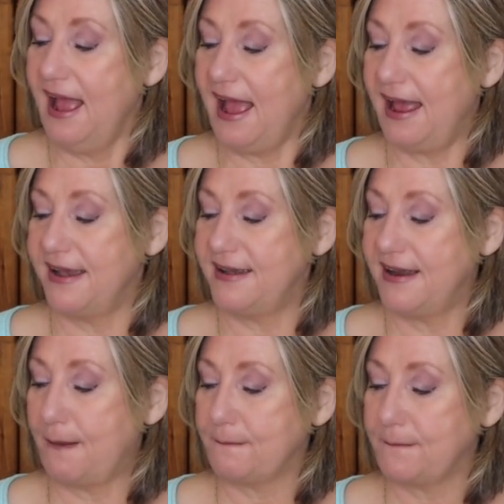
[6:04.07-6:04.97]
And
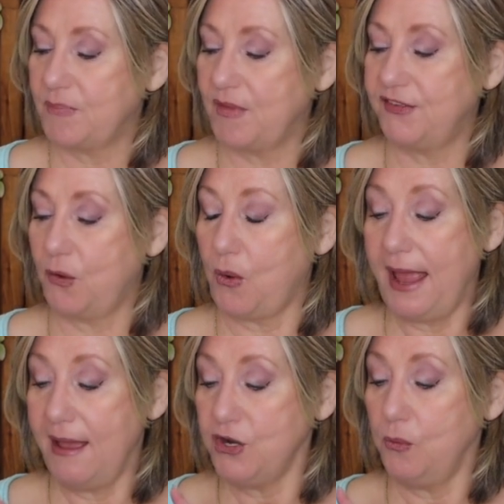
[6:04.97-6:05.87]
um, so I
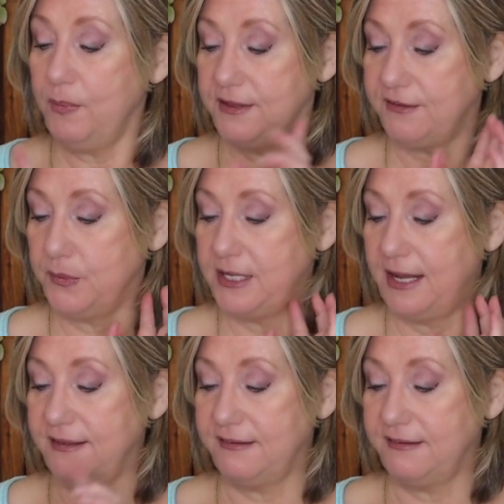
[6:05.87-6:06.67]
haven't opened this one yet.